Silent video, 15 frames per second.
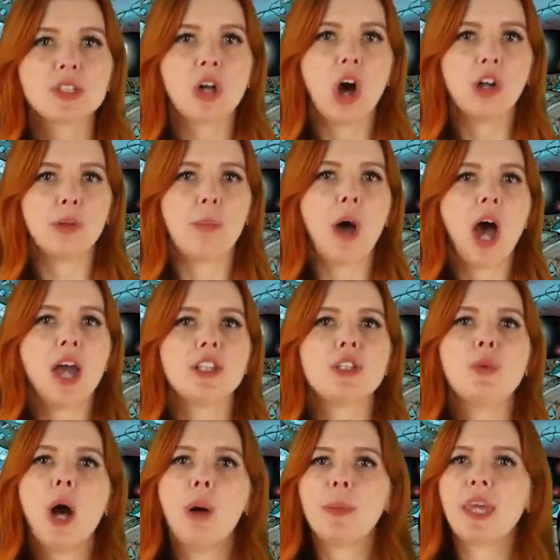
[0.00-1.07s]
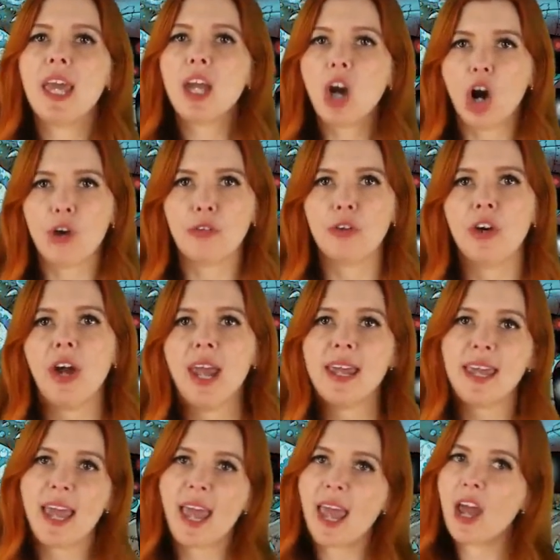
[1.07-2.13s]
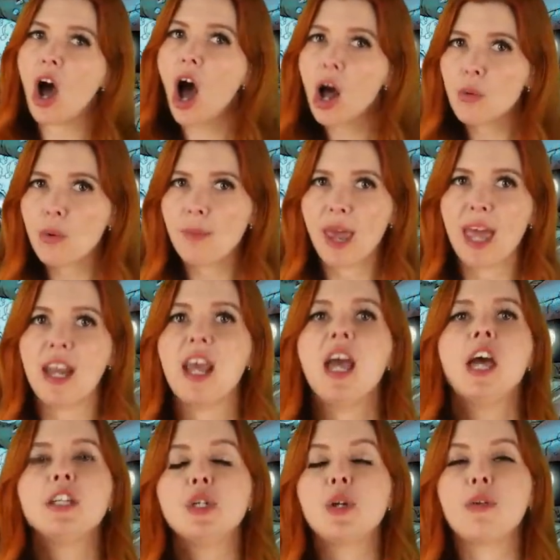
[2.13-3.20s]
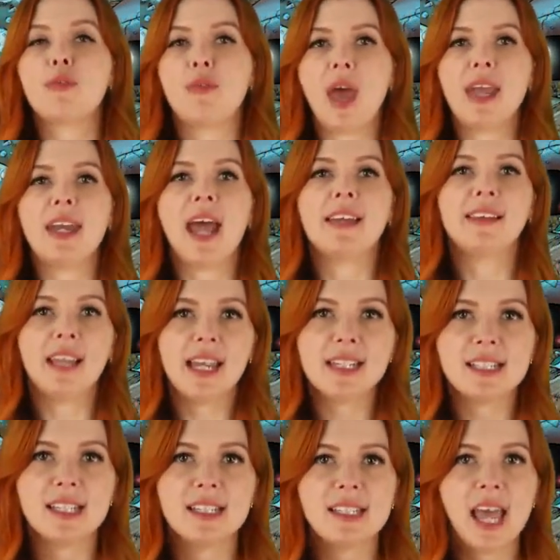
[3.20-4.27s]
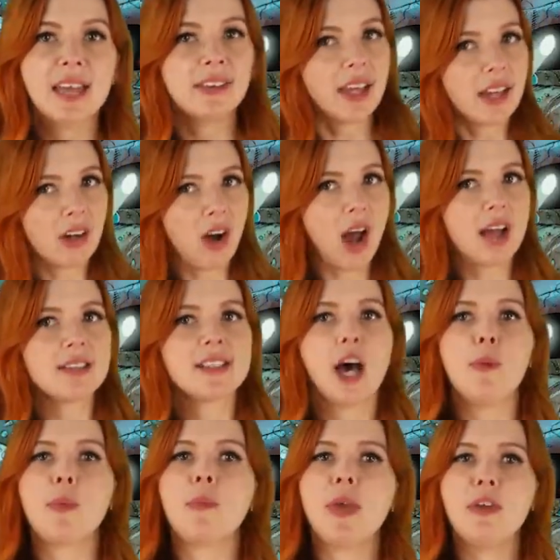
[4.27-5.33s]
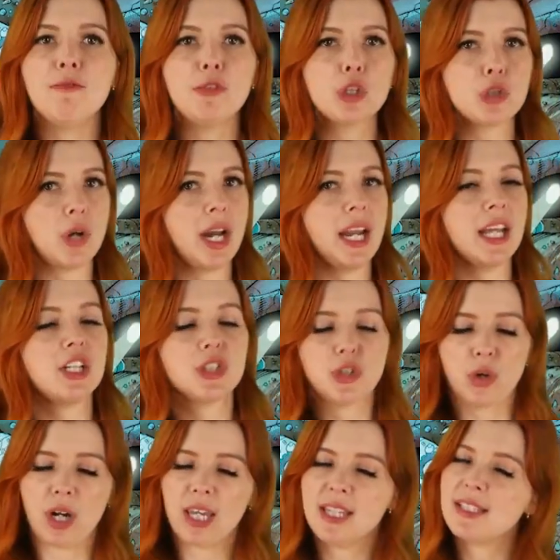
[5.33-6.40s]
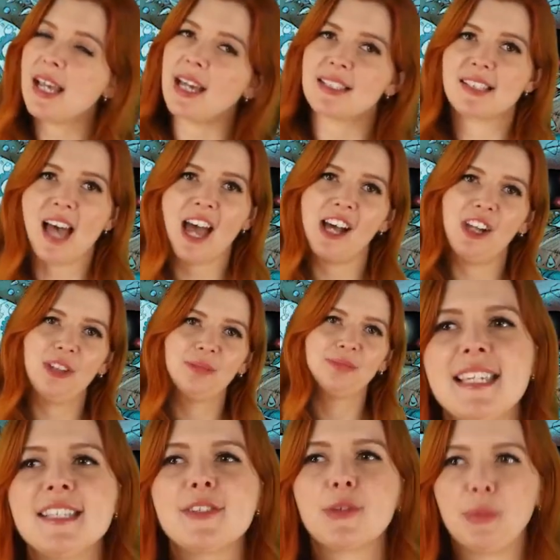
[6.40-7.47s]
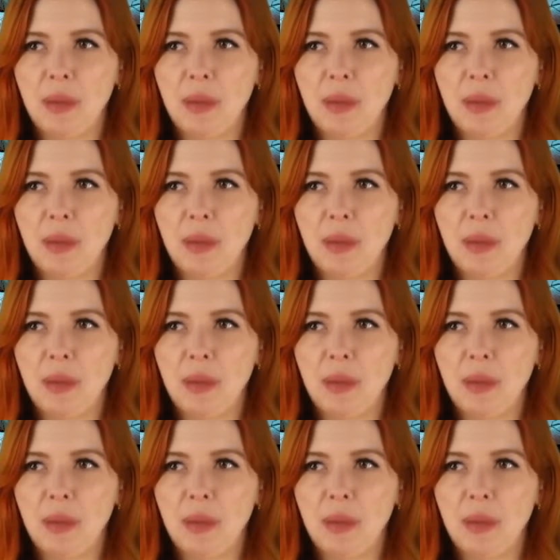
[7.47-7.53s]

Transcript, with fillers: was called upon to help King Arthur, aka Aquaman, to defend Atlantis and later on to help him infiltrate it during his exile. He's